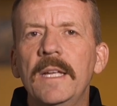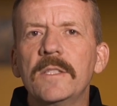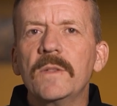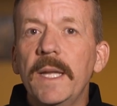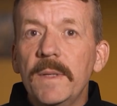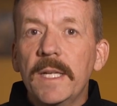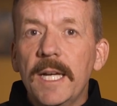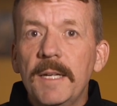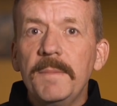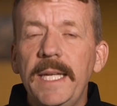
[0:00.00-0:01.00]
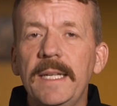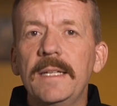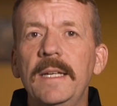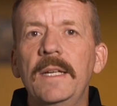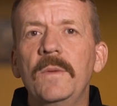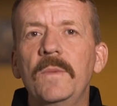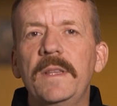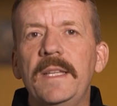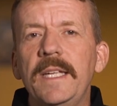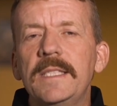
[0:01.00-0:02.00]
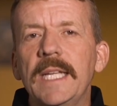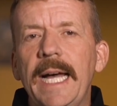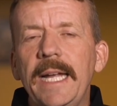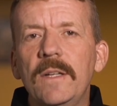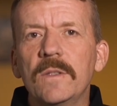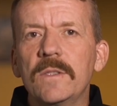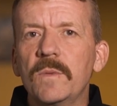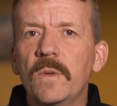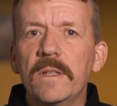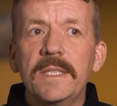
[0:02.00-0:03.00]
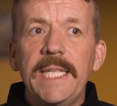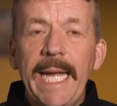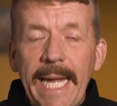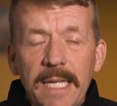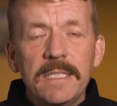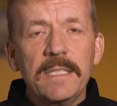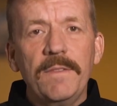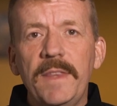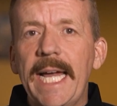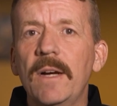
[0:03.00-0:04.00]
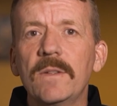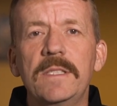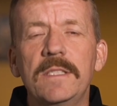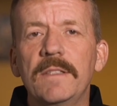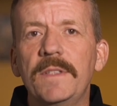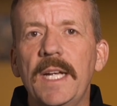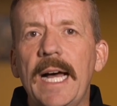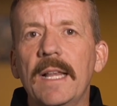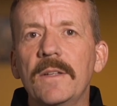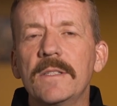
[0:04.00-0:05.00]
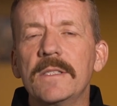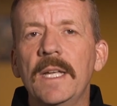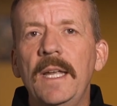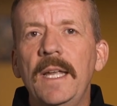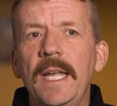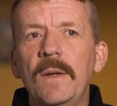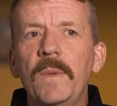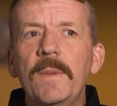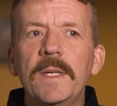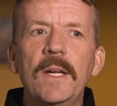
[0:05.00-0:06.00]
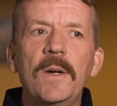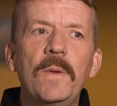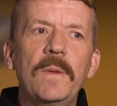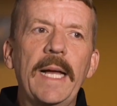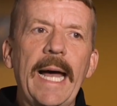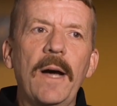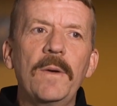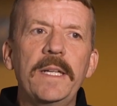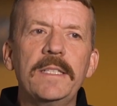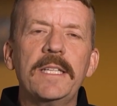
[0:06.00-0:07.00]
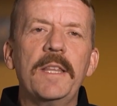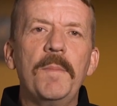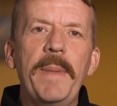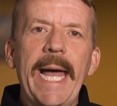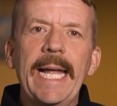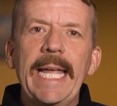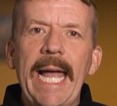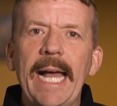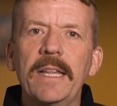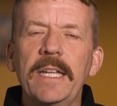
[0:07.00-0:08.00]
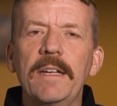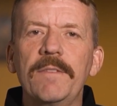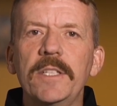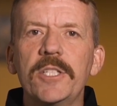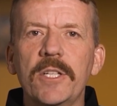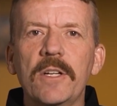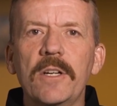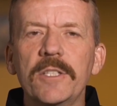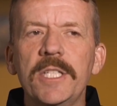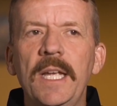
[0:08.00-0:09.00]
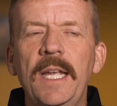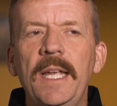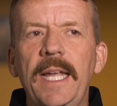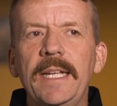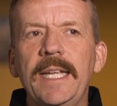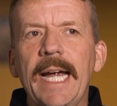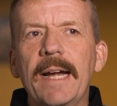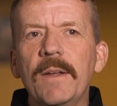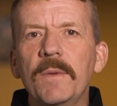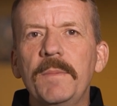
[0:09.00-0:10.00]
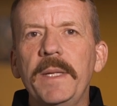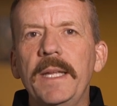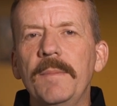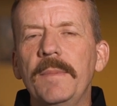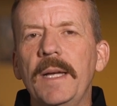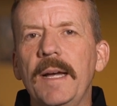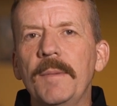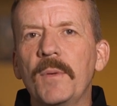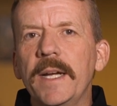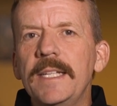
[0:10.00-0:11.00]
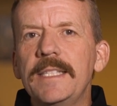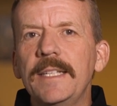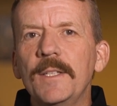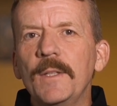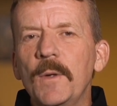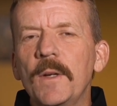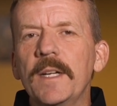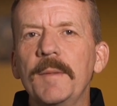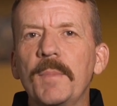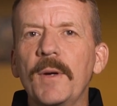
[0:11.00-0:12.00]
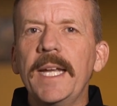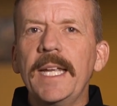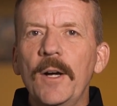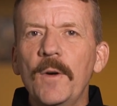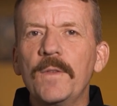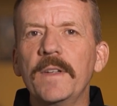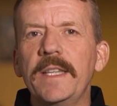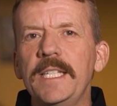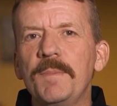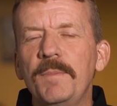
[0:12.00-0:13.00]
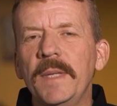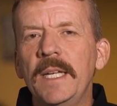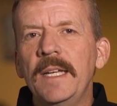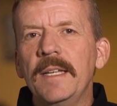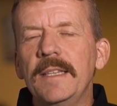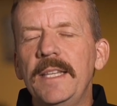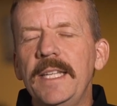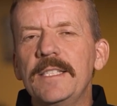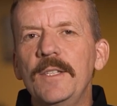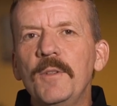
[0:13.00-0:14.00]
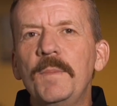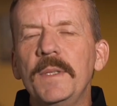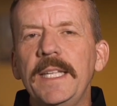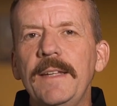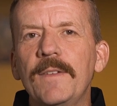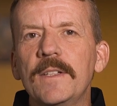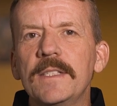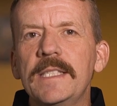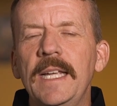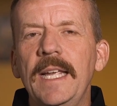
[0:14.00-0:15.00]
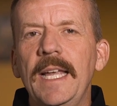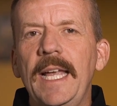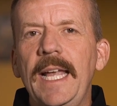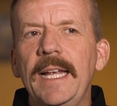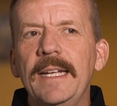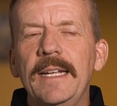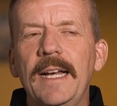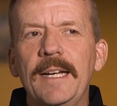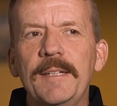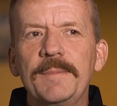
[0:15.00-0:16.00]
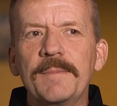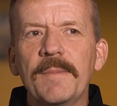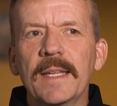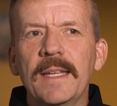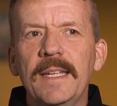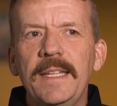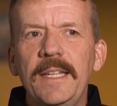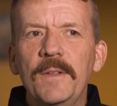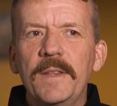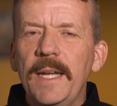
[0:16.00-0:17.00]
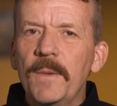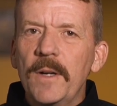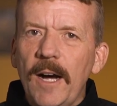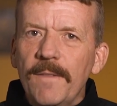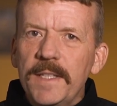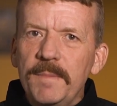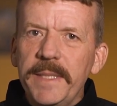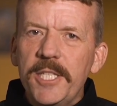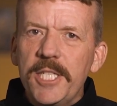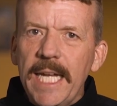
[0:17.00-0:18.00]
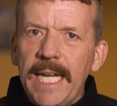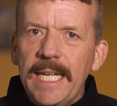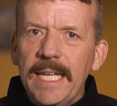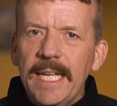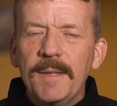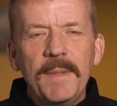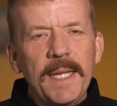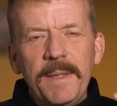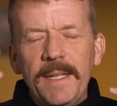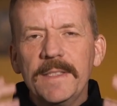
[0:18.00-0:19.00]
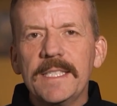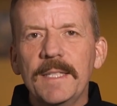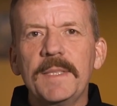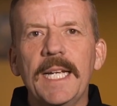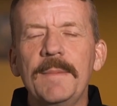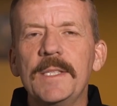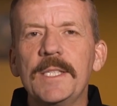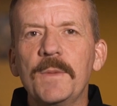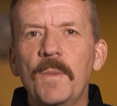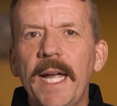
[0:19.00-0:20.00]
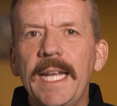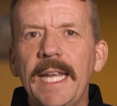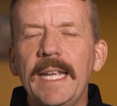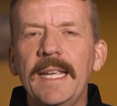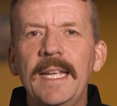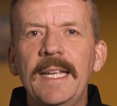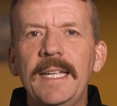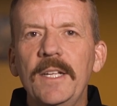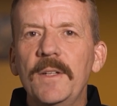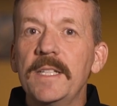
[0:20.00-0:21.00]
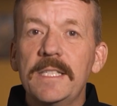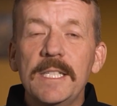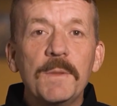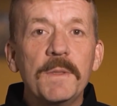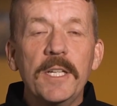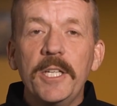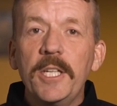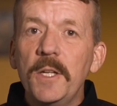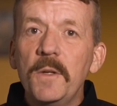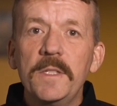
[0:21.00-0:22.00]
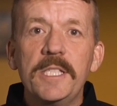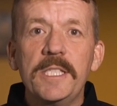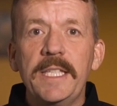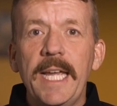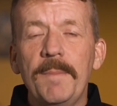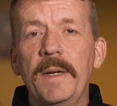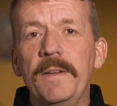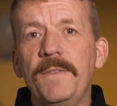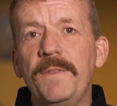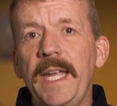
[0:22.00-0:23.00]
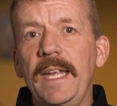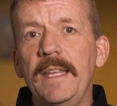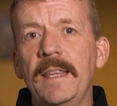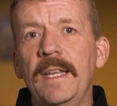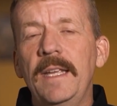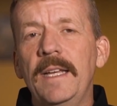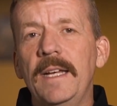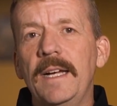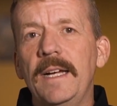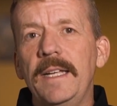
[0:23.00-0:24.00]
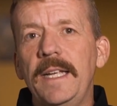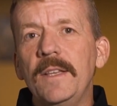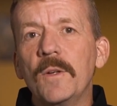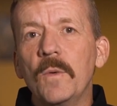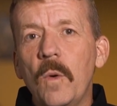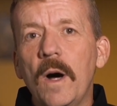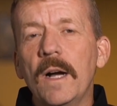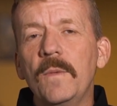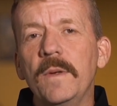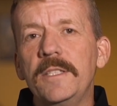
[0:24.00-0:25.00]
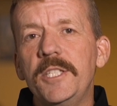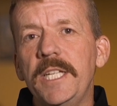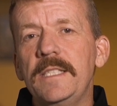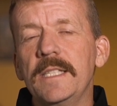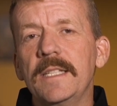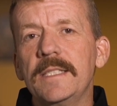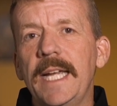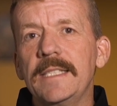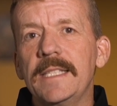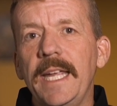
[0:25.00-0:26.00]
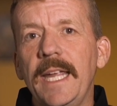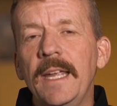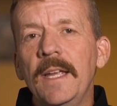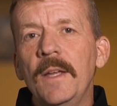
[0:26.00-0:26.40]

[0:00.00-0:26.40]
So they would come in with these idols worth tens of thousands of dollars, and we would go out into the back alley of the church, and Gary would be praising the Lord and praying over these new believers, and they would often be shaking, maybe even sometimes sweating, because this was a huge step of faith in their walk with Jesus, as they